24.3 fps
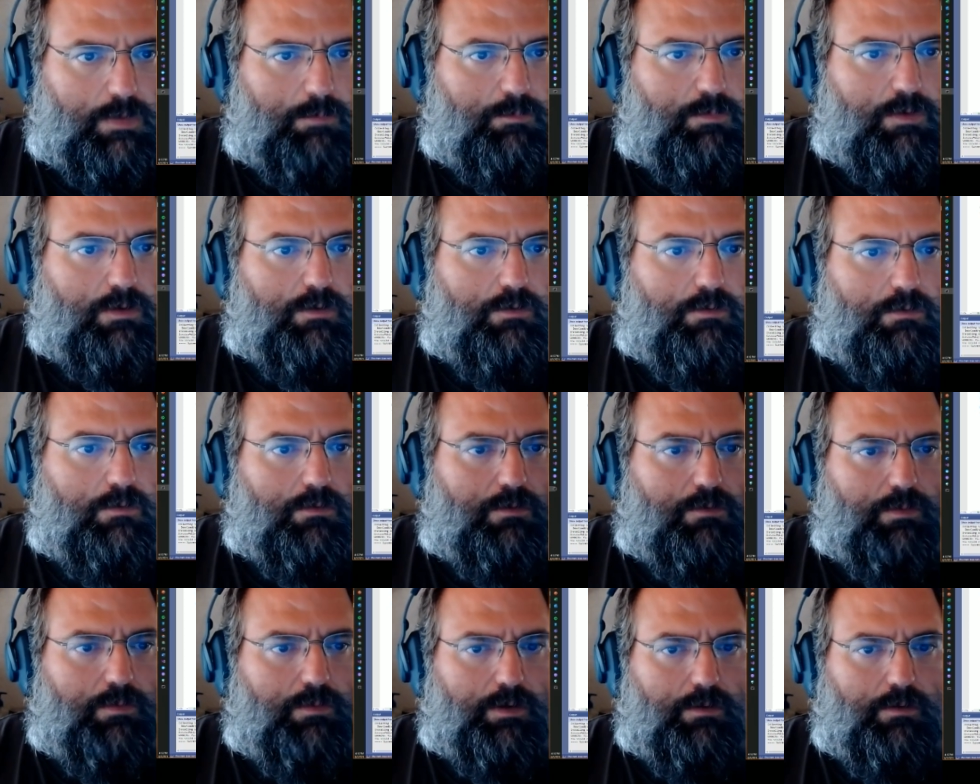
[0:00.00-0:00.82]
to do a
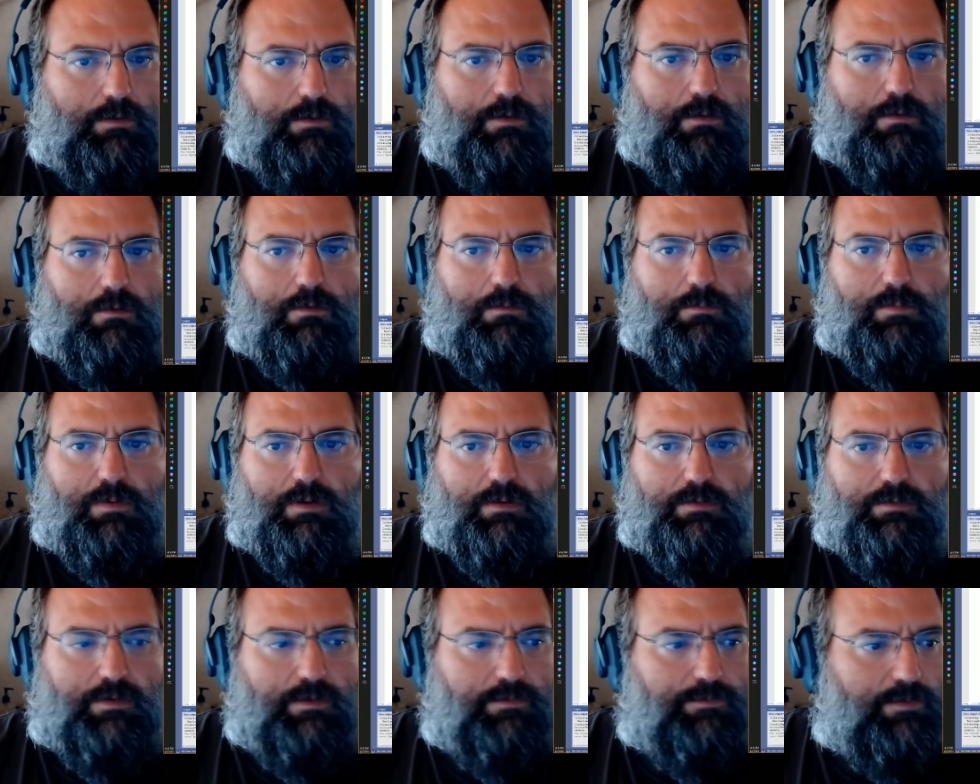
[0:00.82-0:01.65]
quick Google
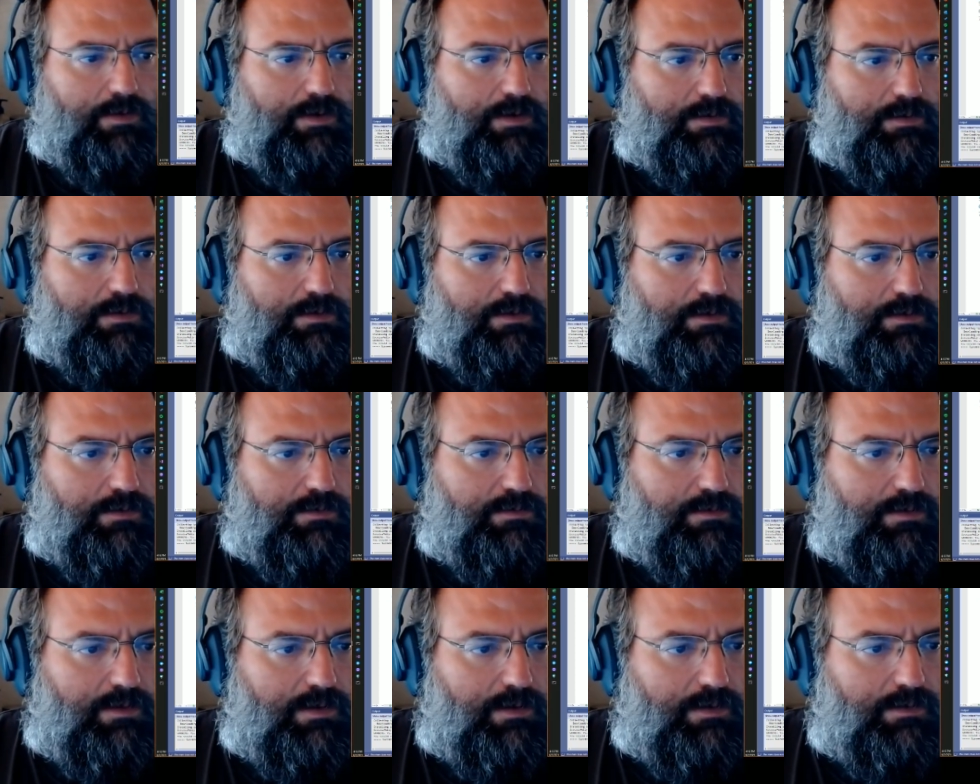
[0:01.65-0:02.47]
because I forget the
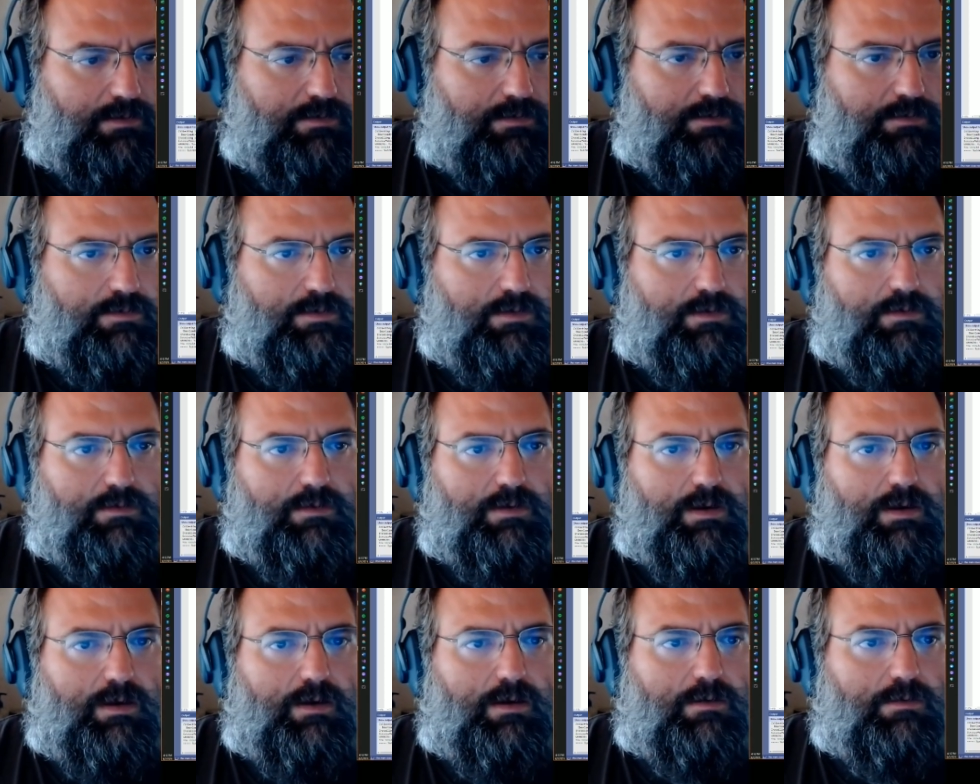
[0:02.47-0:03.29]
exact
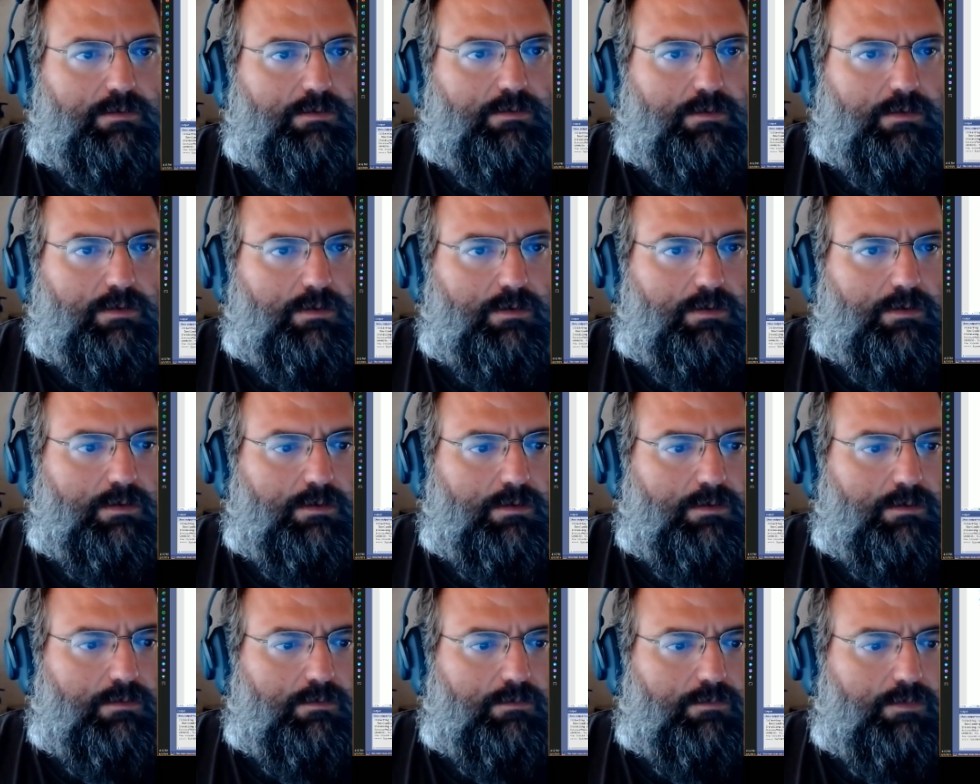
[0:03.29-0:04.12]
syntax
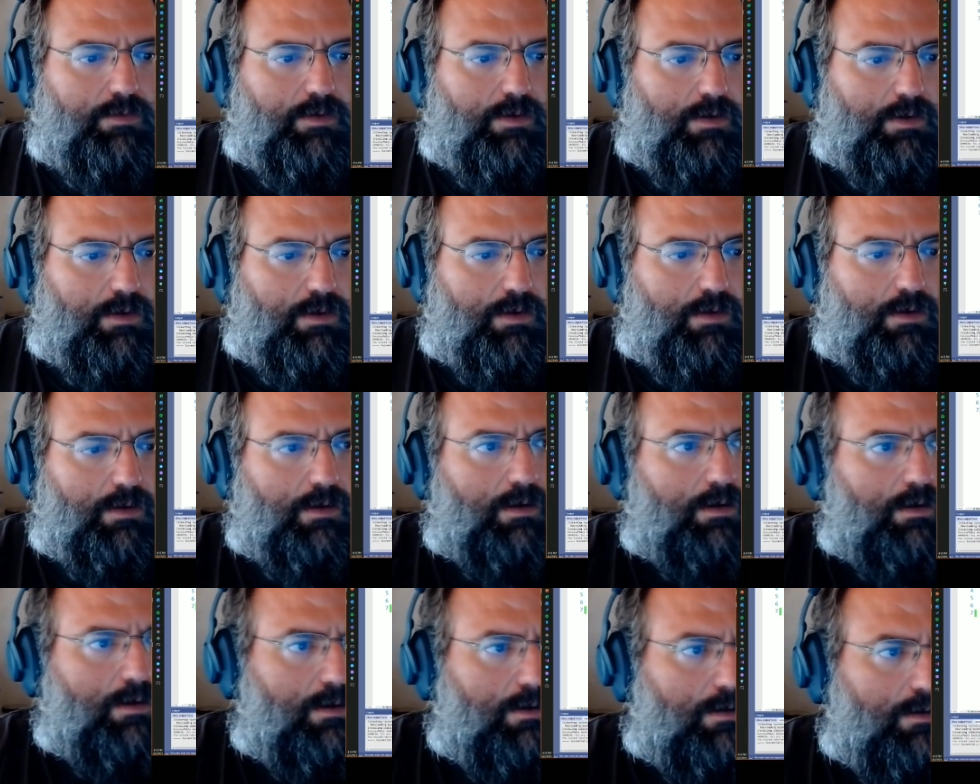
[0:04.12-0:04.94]
of
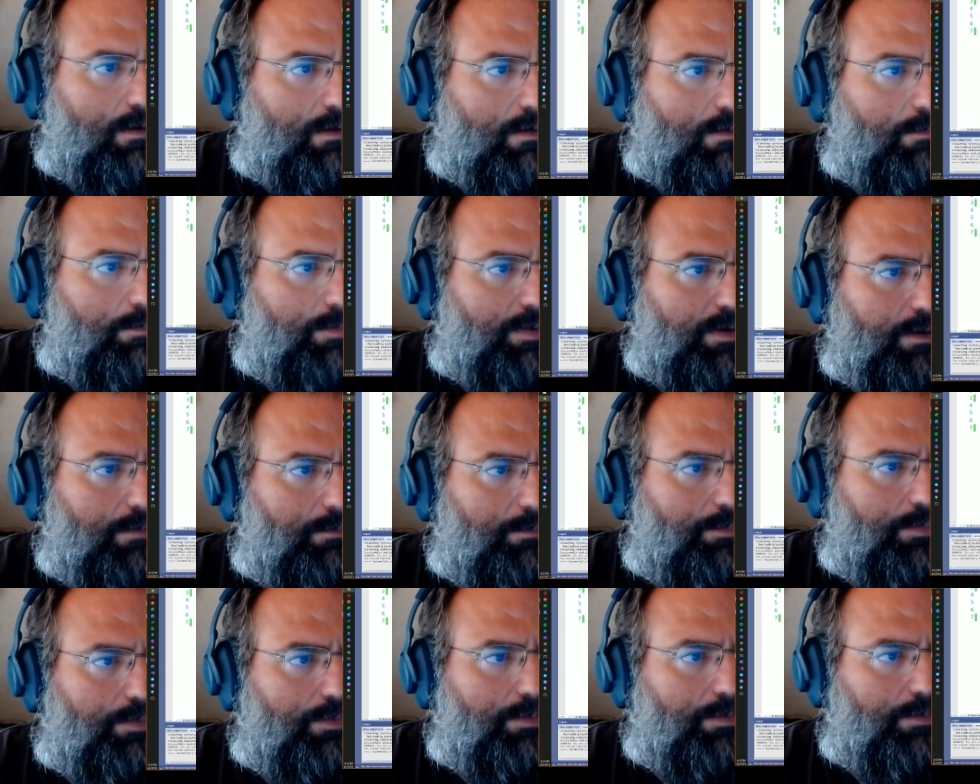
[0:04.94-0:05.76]
pip
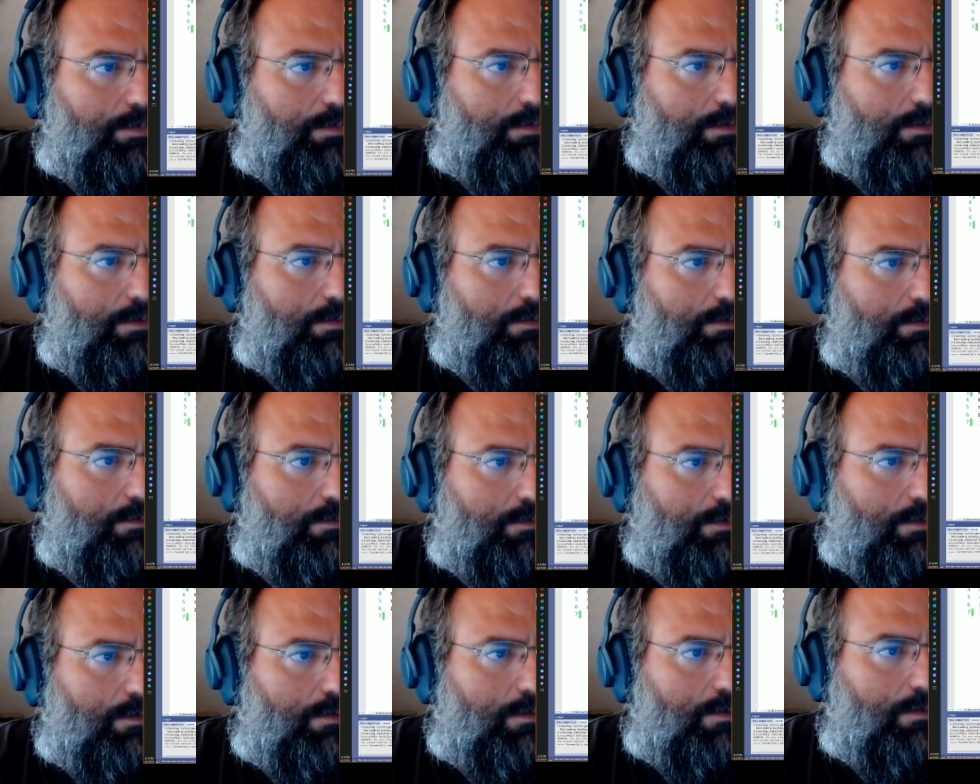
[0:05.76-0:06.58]

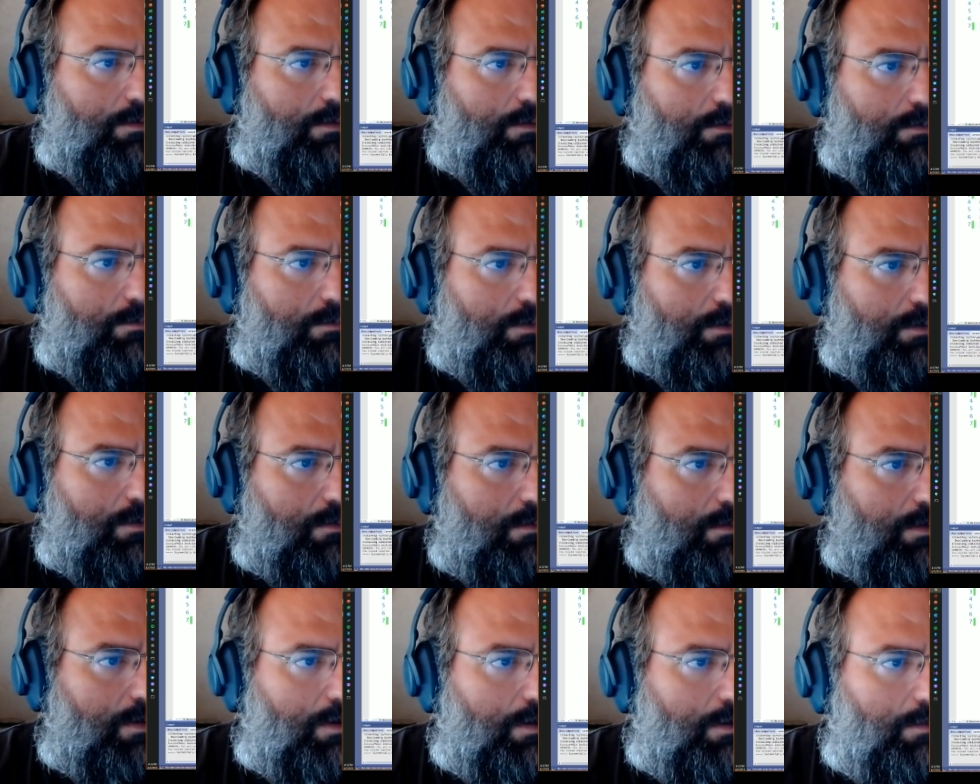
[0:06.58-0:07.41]
install
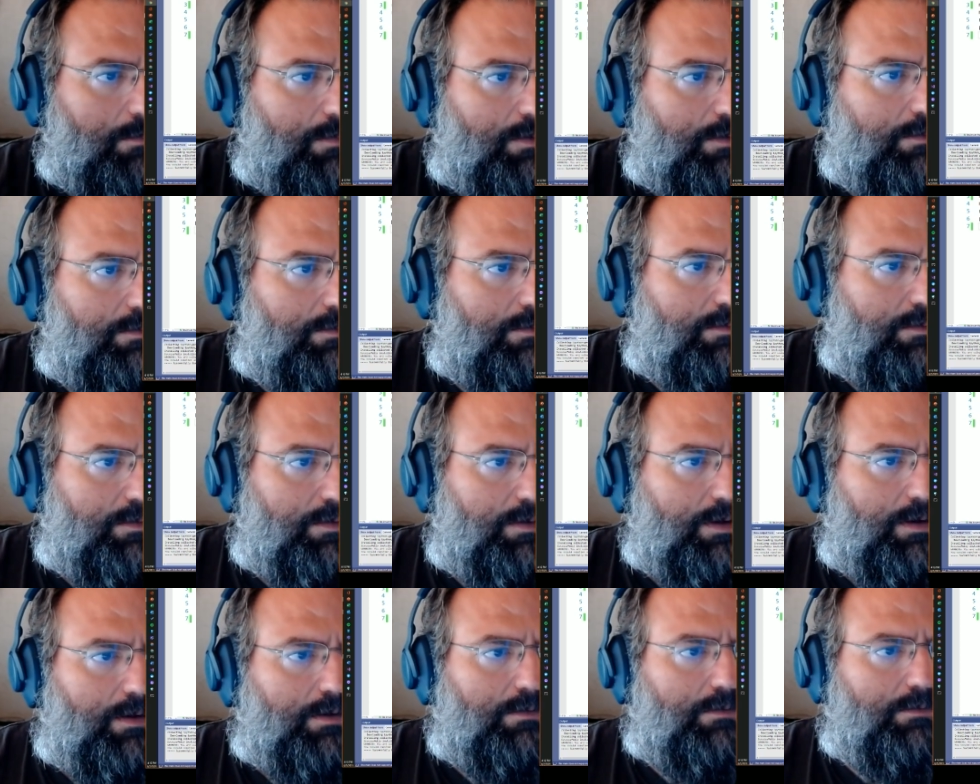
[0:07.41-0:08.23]
requirements
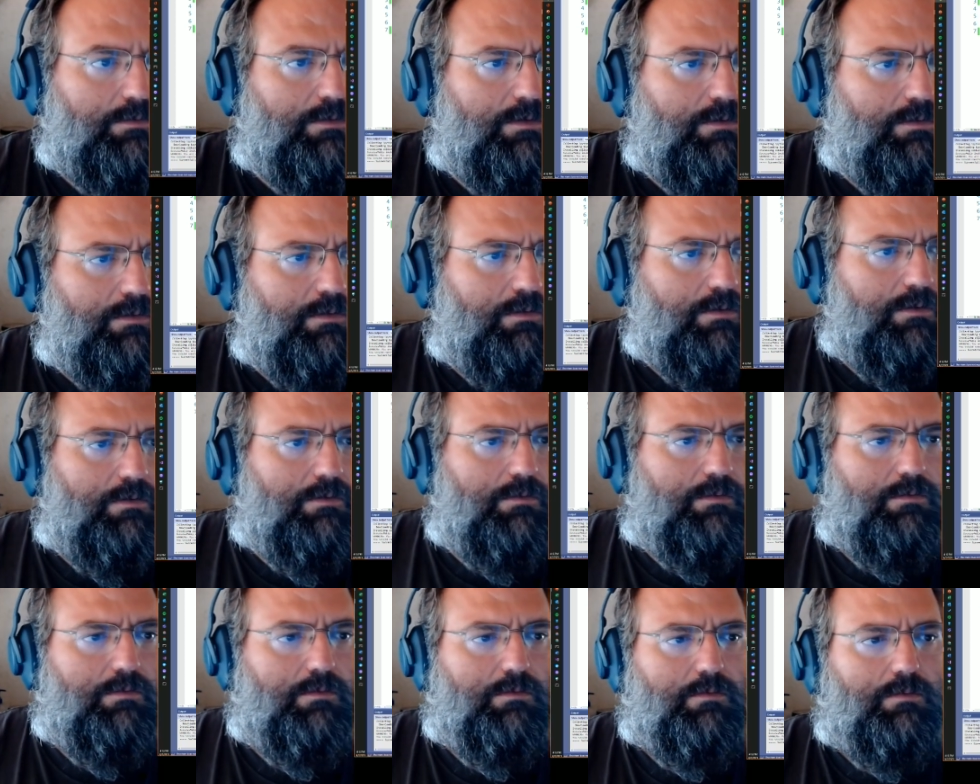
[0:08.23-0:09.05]
text. I think
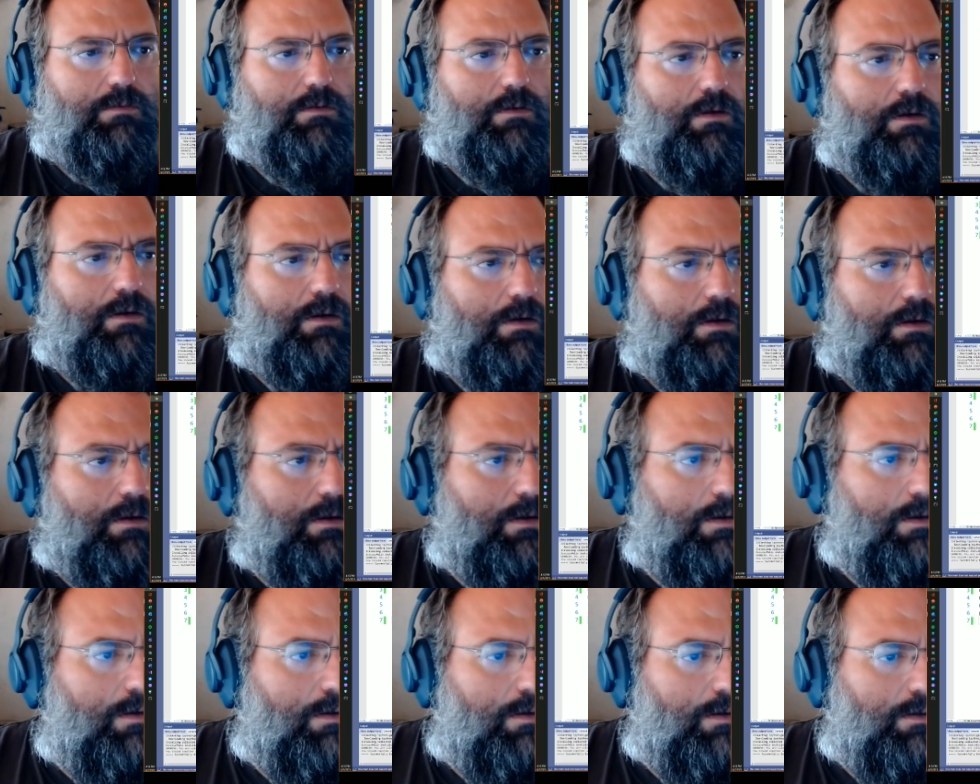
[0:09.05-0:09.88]
it's
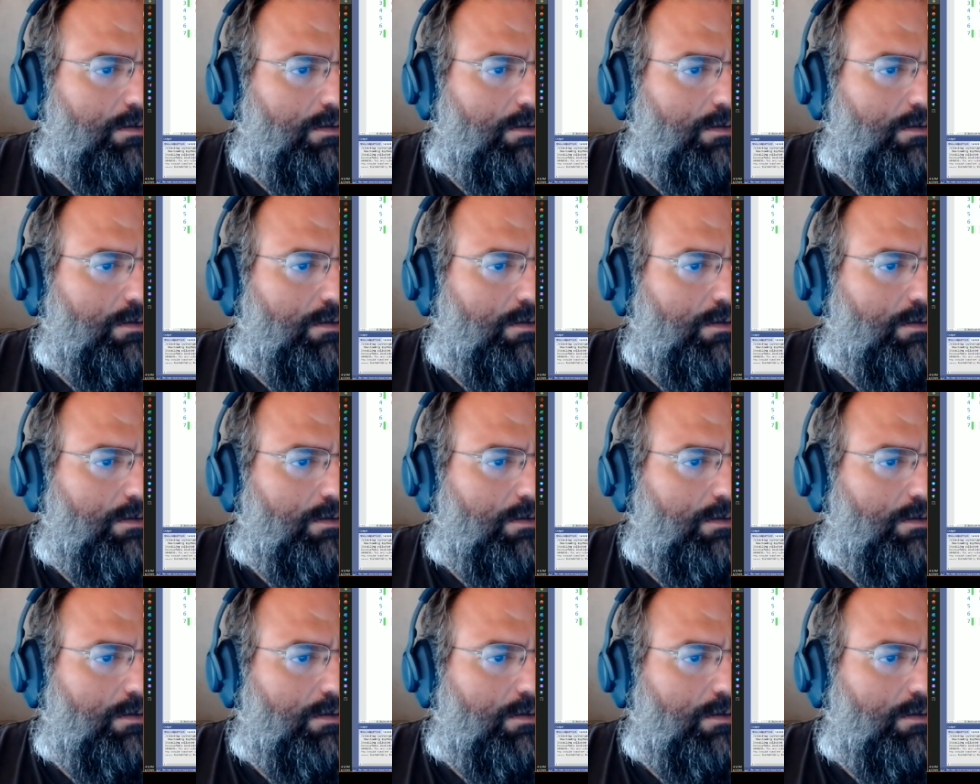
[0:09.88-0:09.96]
a